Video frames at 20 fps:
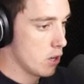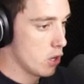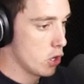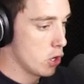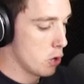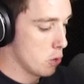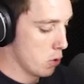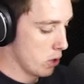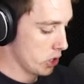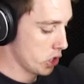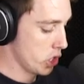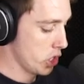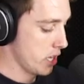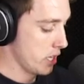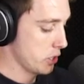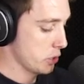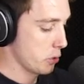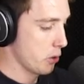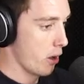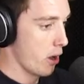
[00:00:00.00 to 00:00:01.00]
You watch
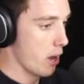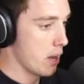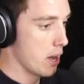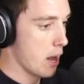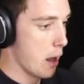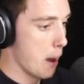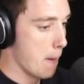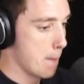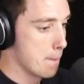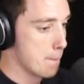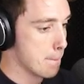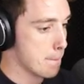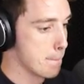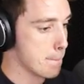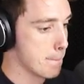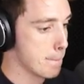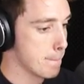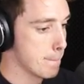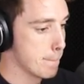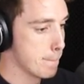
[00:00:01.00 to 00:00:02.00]
this right now.
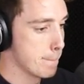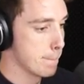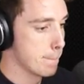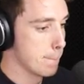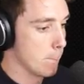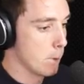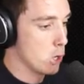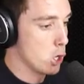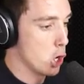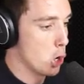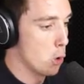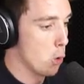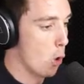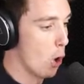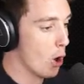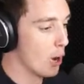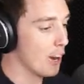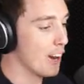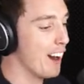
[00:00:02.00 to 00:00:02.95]
You...